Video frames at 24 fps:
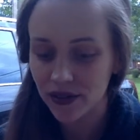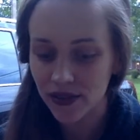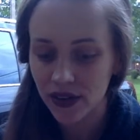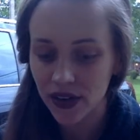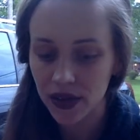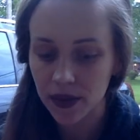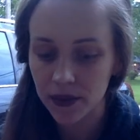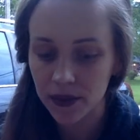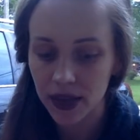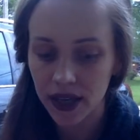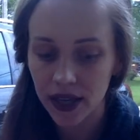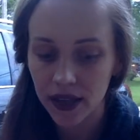
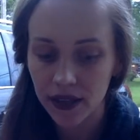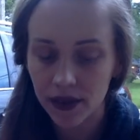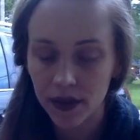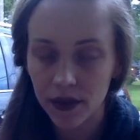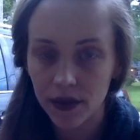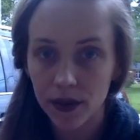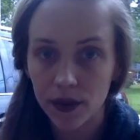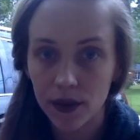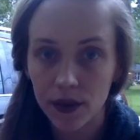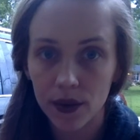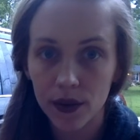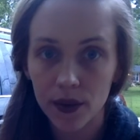from a
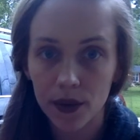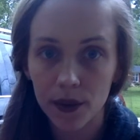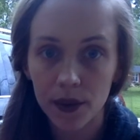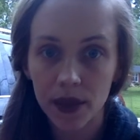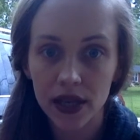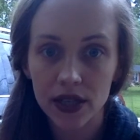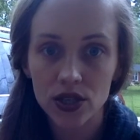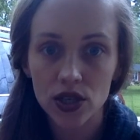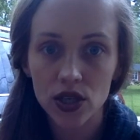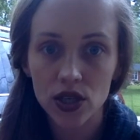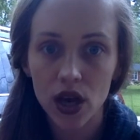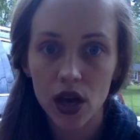local
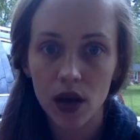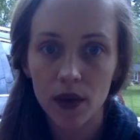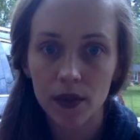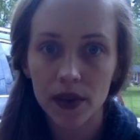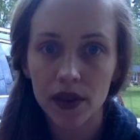bait shop.